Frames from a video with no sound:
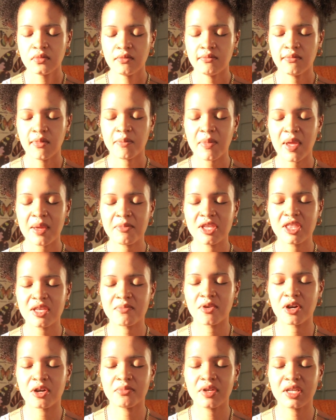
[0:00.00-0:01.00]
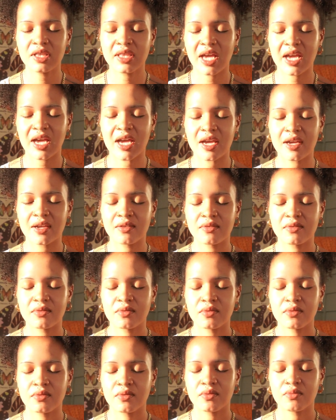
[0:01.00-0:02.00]
But maybe the moment that
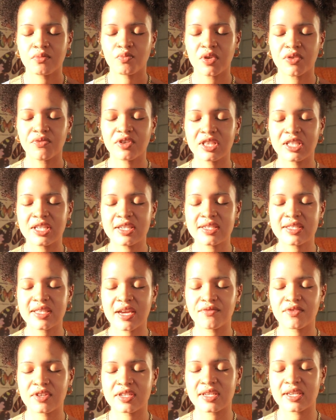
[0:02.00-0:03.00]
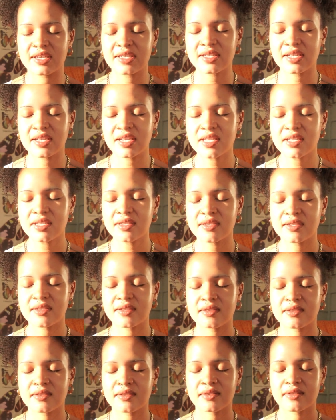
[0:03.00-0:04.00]
we release that
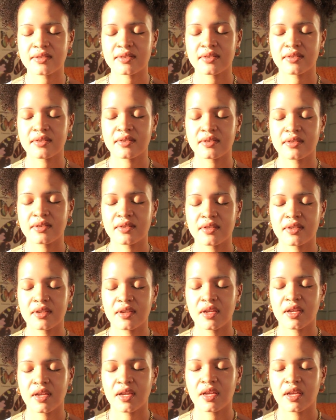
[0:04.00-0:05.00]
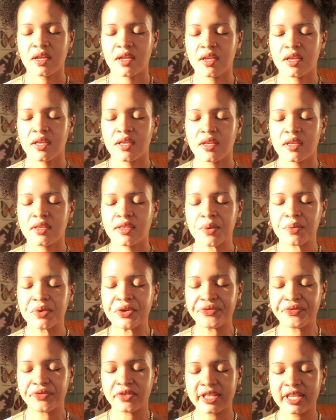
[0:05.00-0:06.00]
resistance, that we
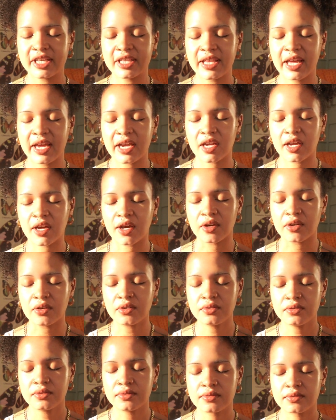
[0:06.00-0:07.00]
fully let go,